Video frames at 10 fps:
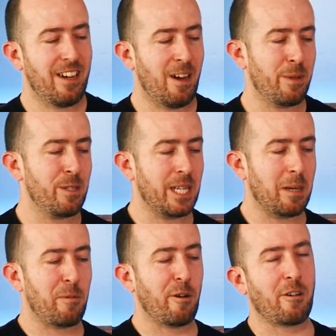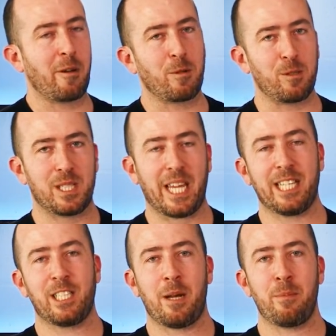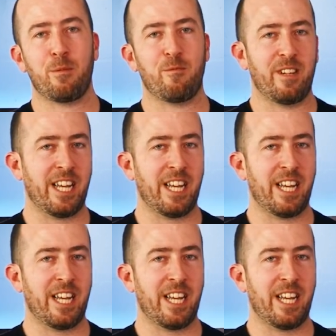I'm using a program called SketchUp,